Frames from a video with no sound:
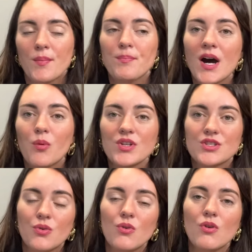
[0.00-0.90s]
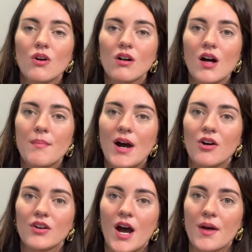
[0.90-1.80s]
But what's cool
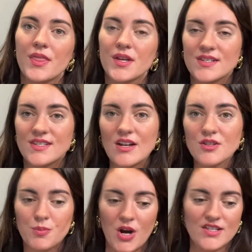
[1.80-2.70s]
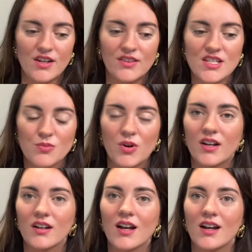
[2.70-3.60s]
about the sales price on this
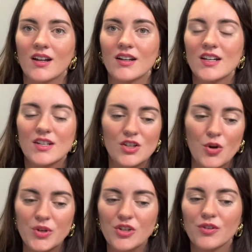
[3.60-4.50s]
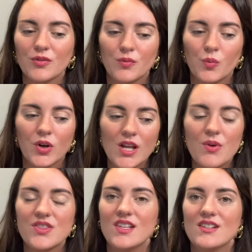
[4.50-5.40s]
one, when you're working
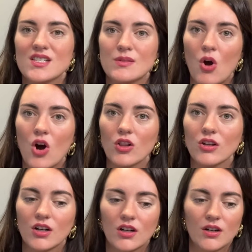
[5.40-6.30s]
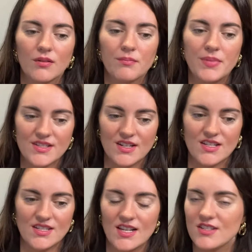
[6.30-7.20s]
with these smaller
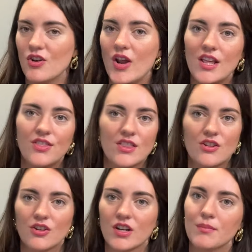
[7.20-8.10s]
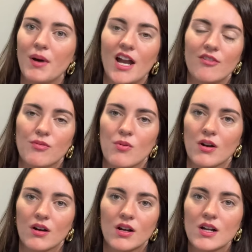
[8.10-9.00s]
businesses, anything that you're going to buy
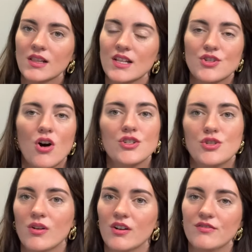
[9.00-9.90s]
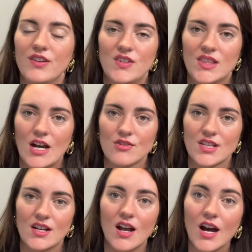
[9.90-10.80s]
for, let's call it $250,000
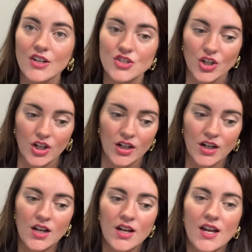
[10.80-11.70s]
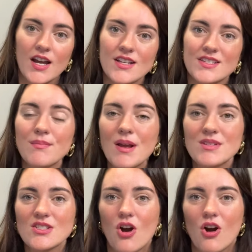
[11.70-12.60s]
and under, sometimes
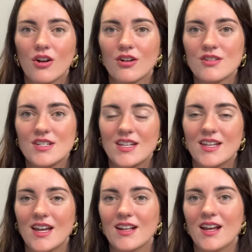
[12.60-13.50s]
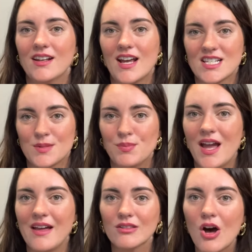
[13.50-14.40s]
it's harder to get an
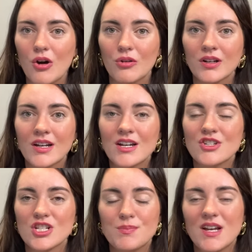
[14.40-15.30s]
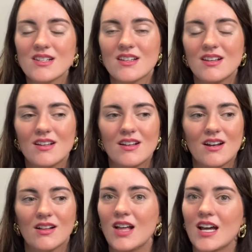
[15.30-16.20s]
SBA loan, just because
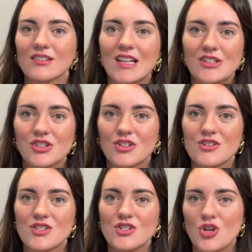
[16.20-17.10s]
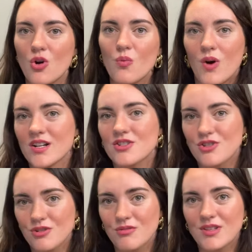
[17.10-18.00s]
a lot of lenders don't want to
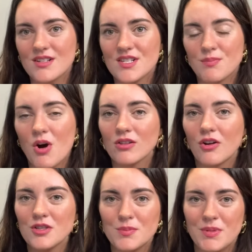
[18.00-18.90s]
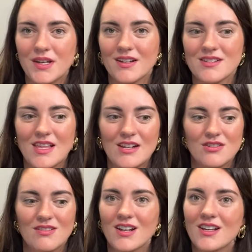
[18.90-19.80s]
do these small loans because they
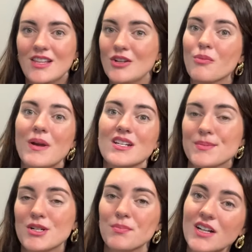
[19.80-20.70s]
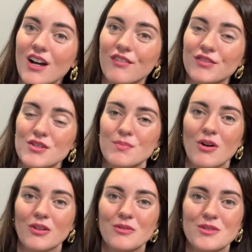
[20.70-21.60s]
don't make as much money off those
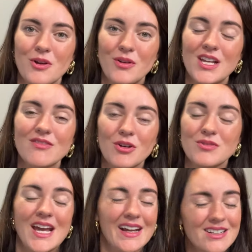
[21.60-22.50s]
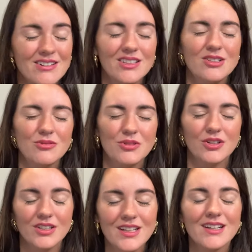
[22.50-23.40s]
small loans. So even though technically you
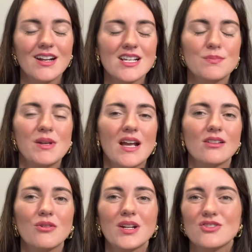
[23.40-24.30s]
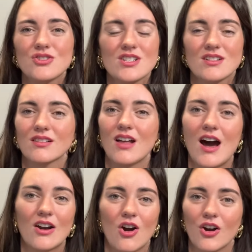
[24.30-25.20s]
could get an SBA loan, it's just a
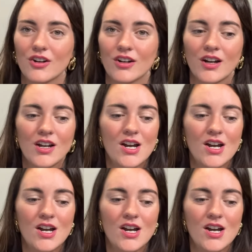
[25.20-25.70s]
lot harder